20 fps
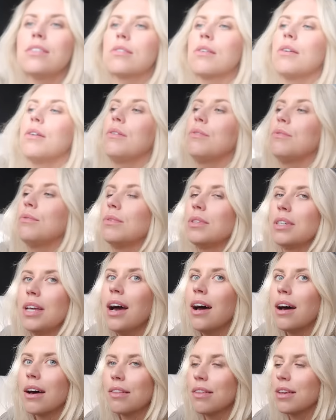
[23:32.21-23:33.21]
So
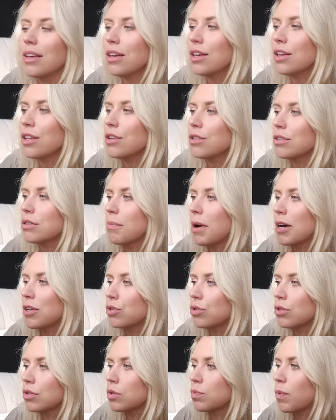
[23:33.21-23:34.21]
yeah, I think you can use them
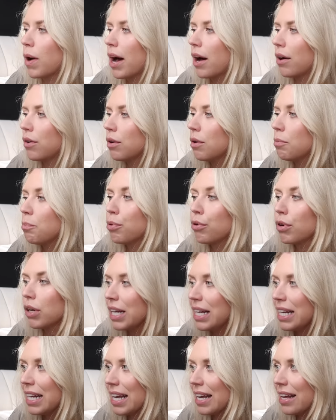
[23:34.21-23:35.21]
outdoor as well.
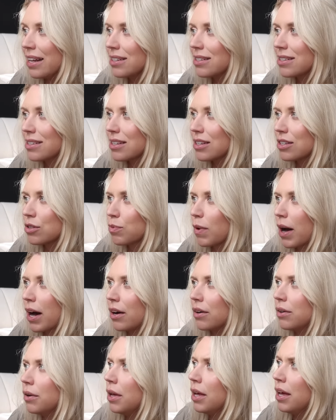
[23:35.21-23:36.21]
Pre-lit as
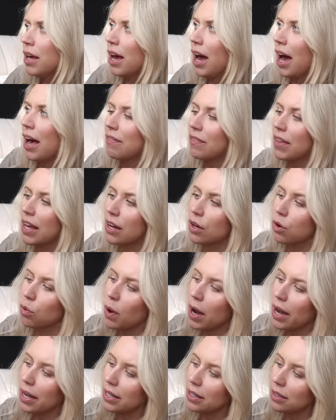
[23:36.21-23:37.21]
well. And they're
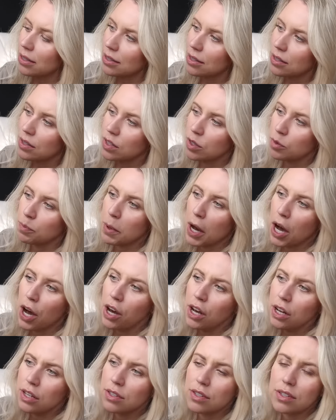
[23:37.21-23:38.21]
quite
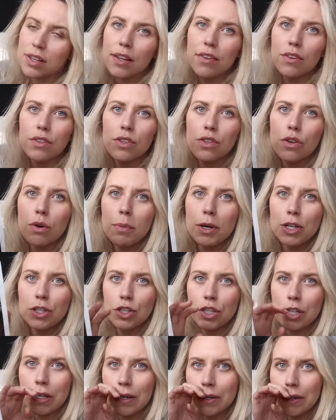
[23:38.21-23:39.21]
sparse, like there's not
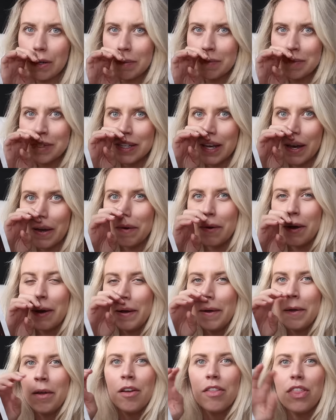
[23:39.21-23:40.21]
much to them. So
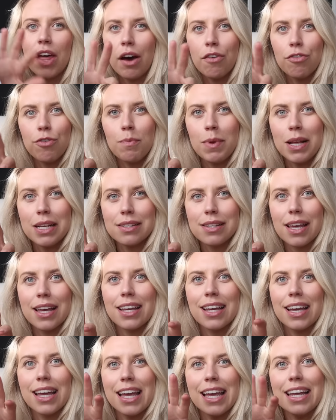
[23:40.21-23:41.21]
that for me is
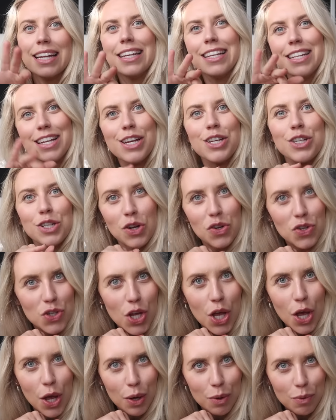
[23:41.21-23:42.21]
like in addition
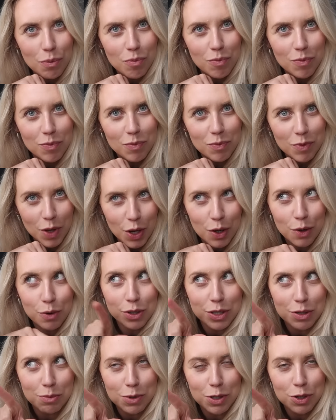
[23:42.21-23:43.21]
to a
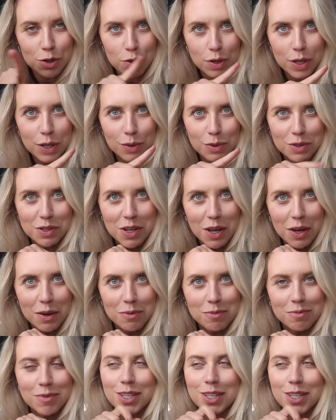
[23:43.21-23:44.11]
Christmas tree or two.